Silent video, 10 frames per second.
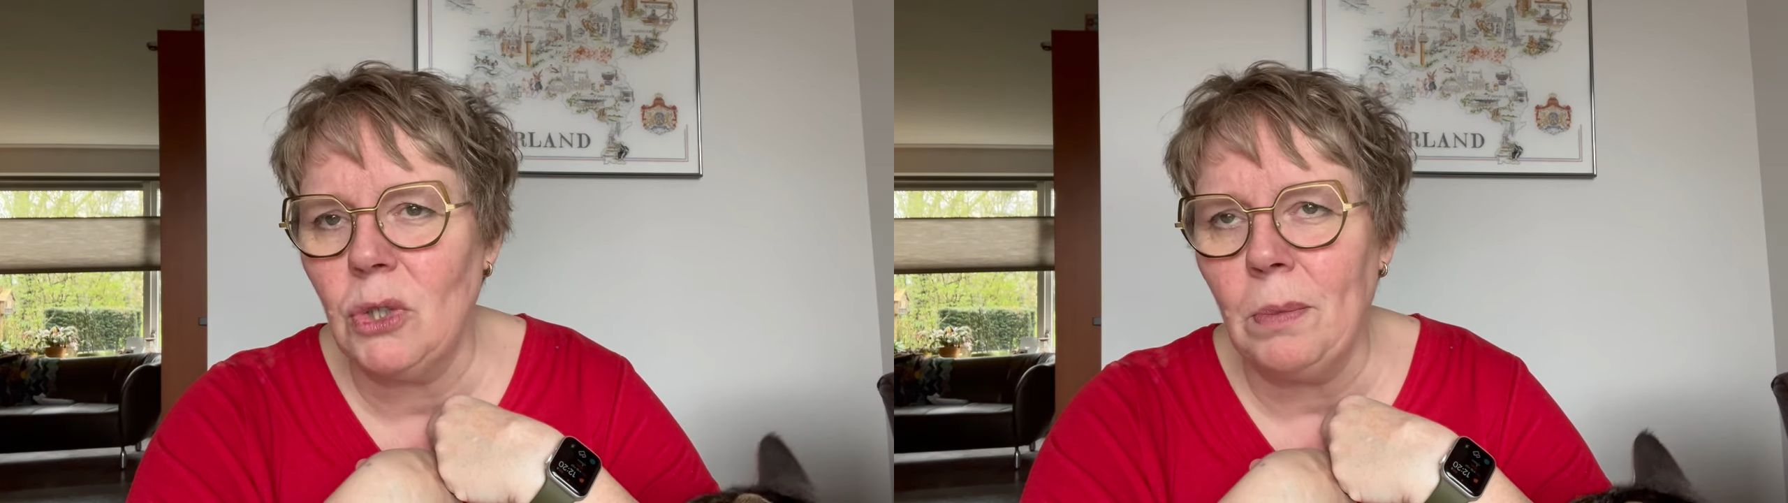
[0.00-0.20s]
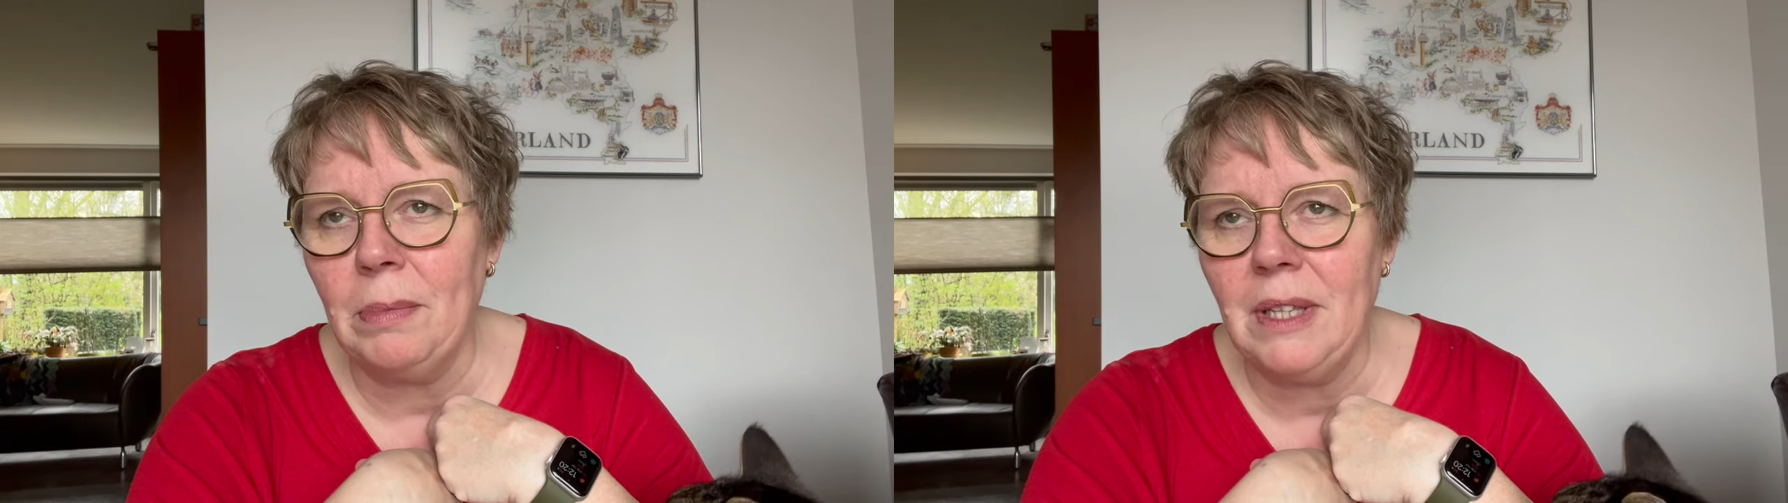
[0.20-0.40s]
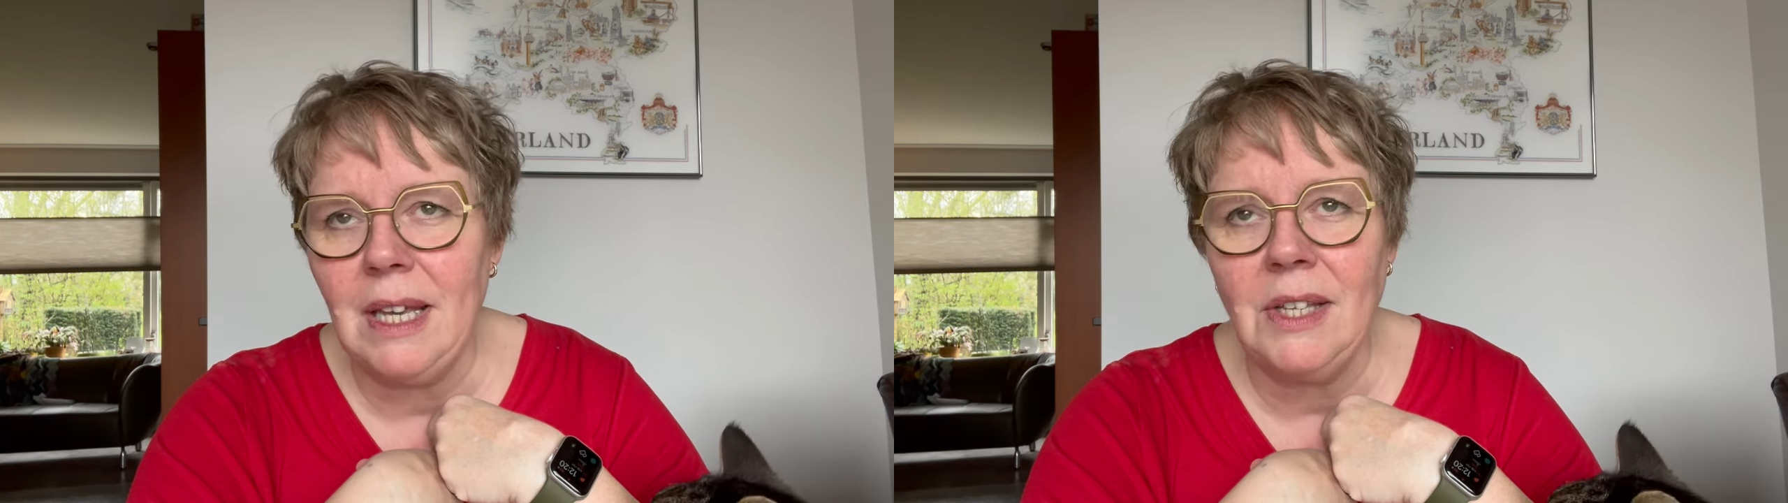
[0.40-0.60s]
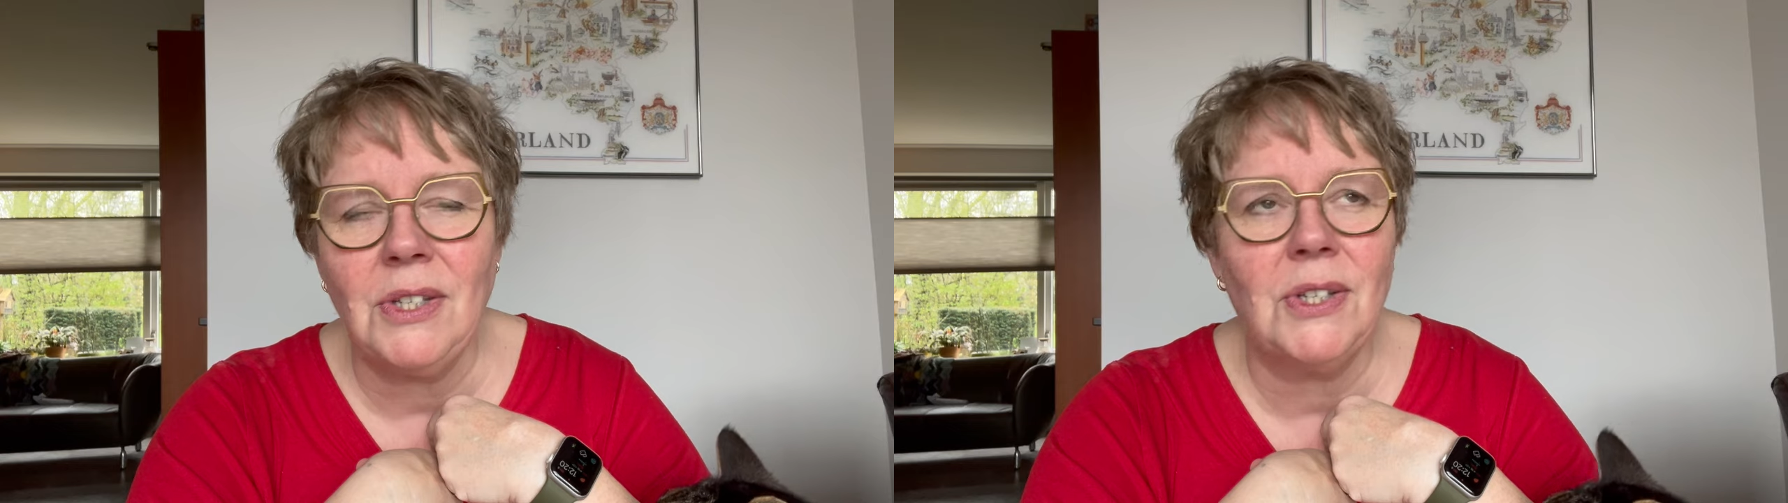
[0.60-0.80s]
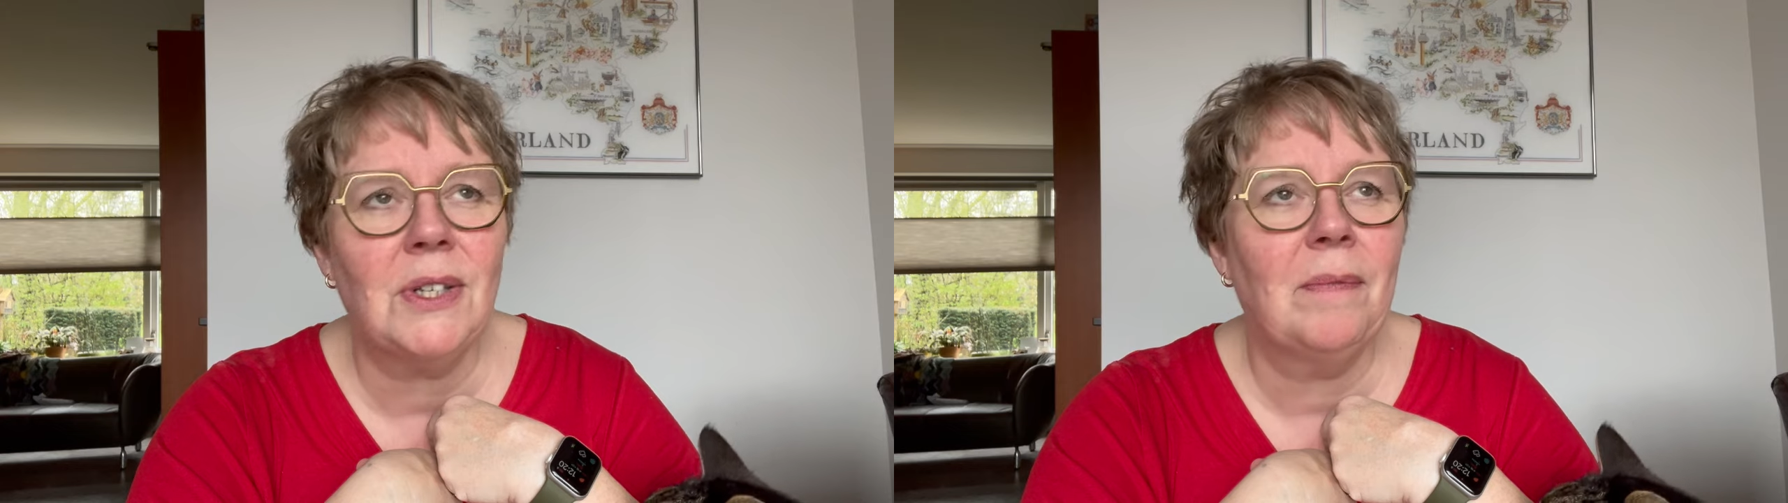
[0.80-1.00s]
top
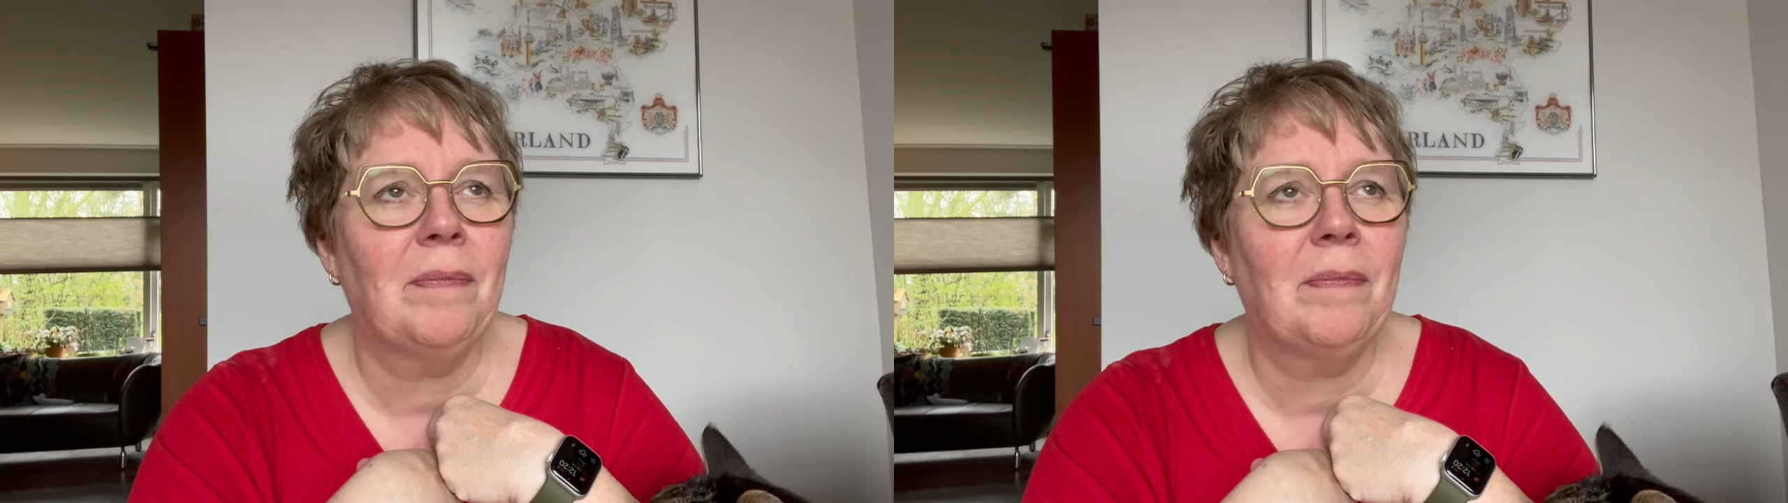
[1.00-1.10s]
this.